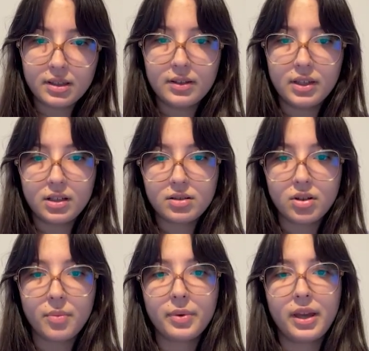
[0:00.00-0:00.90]
and their
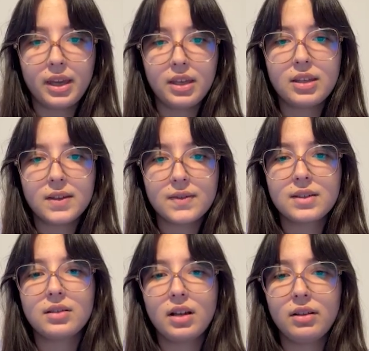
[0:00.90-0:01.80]
slope again gives the
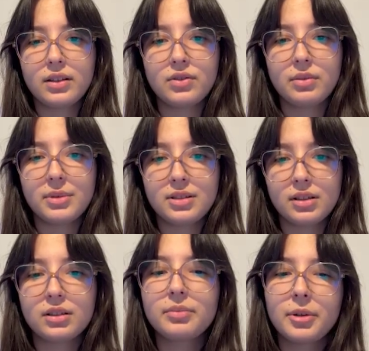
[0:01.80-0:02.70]
dielectric
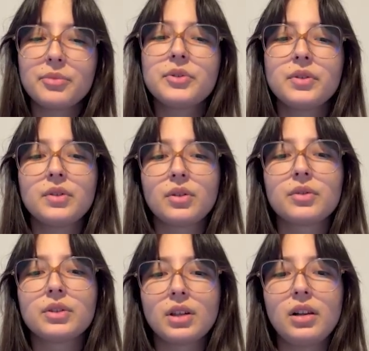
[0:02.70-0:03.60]
material, permittivity of
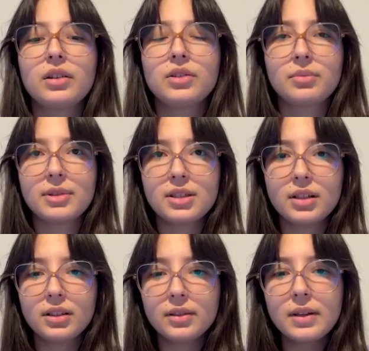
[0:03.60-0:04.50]
the dielectric
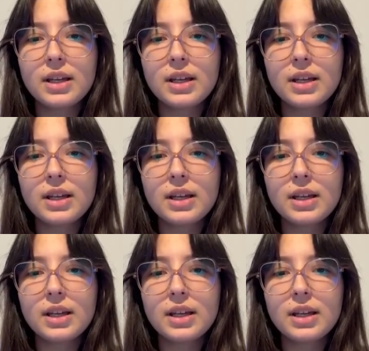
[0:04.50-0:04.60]
material